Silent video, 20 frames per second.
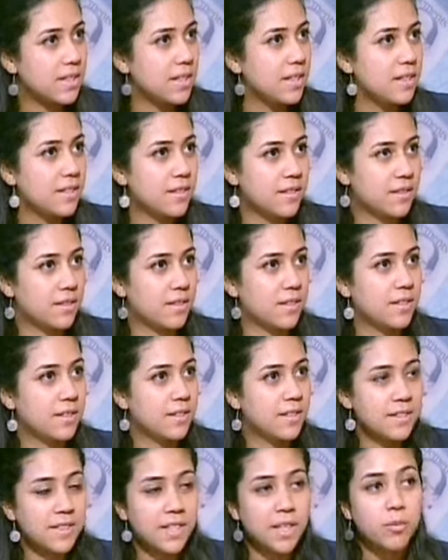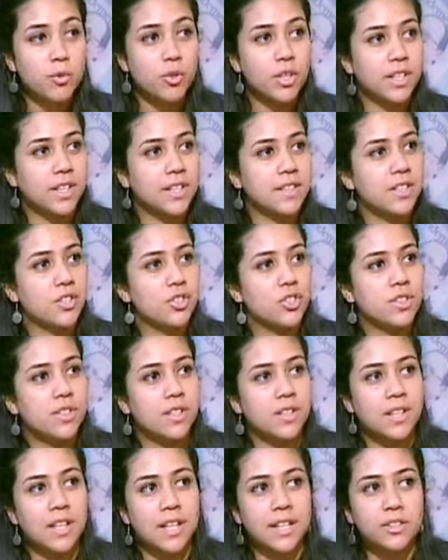these, uh, the same organization
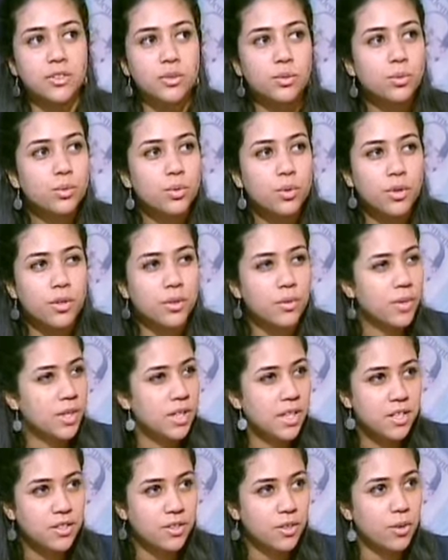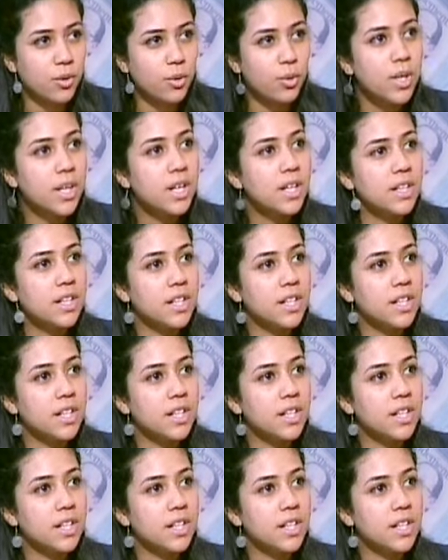that like two or three days ago